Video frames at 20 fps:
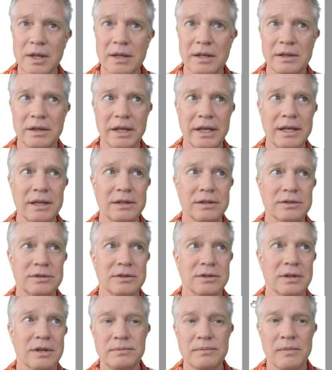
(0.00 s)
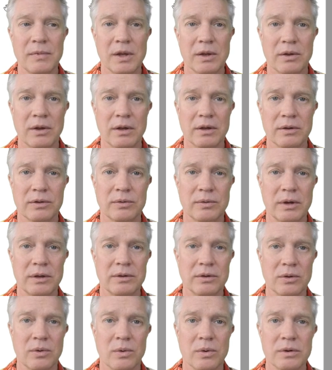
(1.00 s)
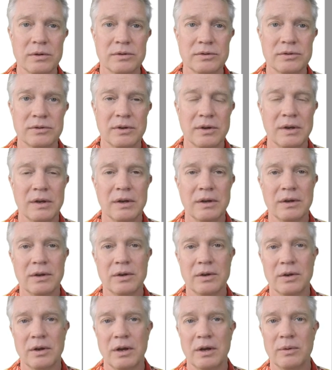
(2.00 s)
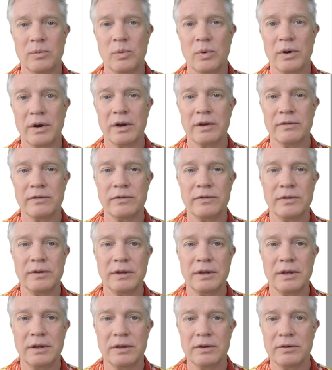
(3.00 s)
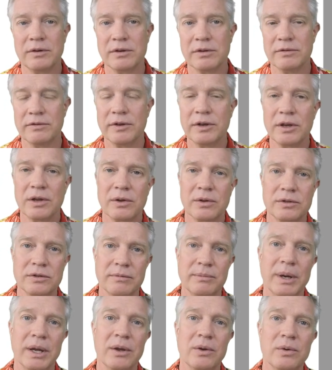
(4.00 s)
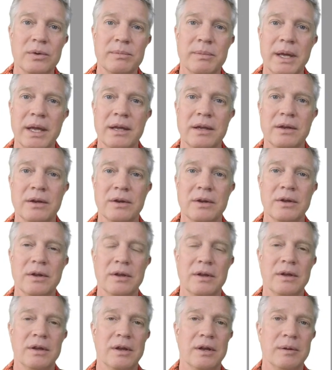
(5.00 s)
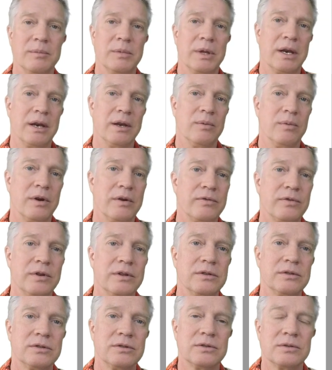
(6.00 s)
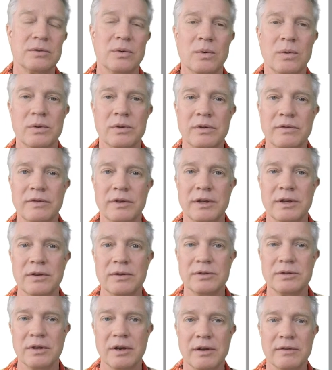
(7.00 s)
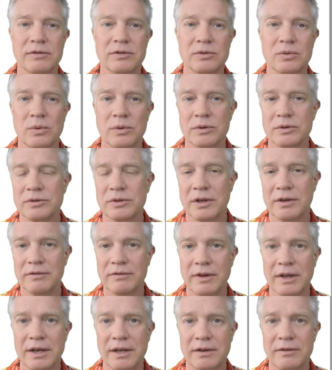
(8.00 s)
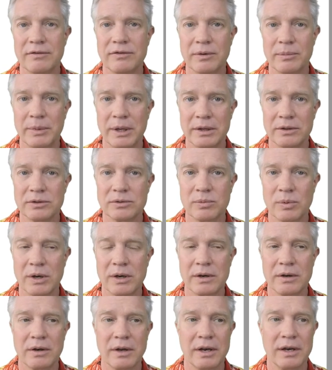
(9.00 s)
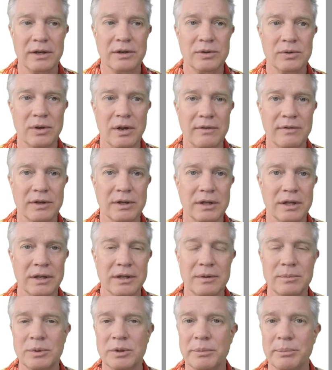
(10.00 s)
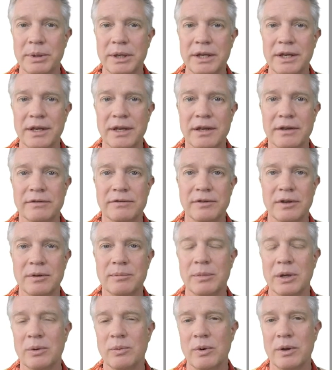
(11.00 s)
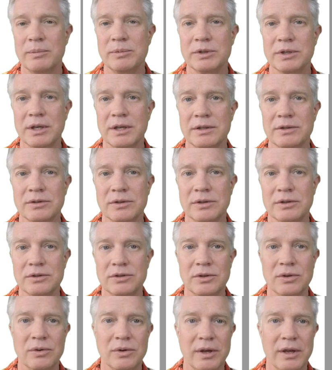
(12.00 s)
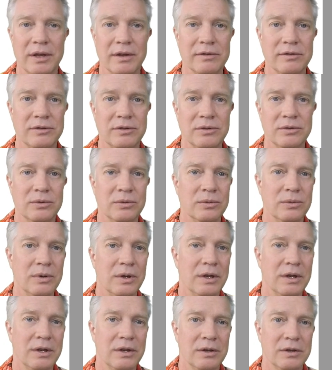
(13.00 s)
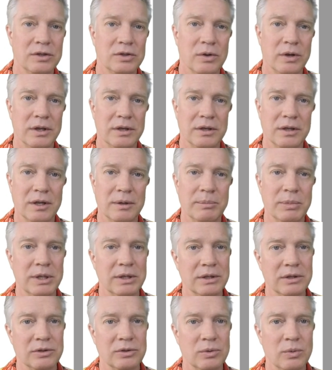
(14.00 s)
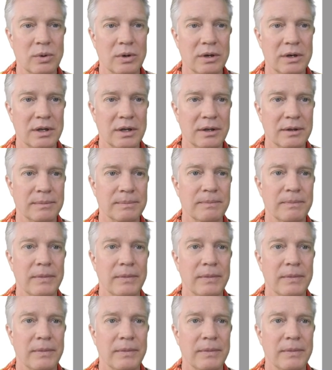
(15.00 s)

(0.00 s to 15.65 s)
links throughout the course where they're either videos of my own make that I reference, or they're videos that I've sourced and vetted from elsewhere. And I do have a clickable PDF on my website so that you don't have to try and type in this URL.